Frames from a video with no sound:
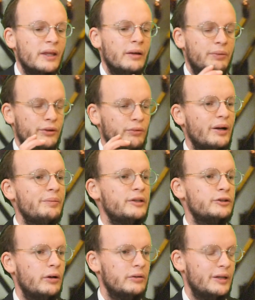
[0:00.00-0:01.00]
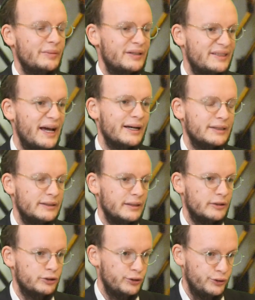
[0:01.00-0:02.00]
But the Rebbe told him a
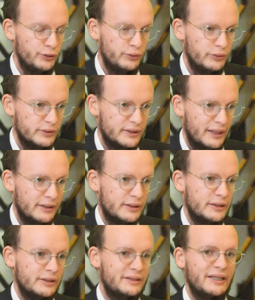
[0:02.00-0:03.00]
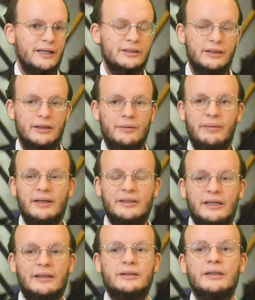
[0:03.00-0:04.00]
tactic to use, and this is a tactic that makes
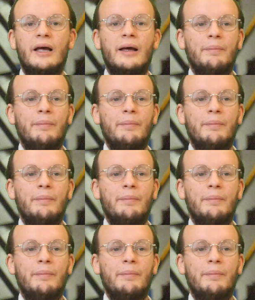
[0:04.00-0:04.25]
sense.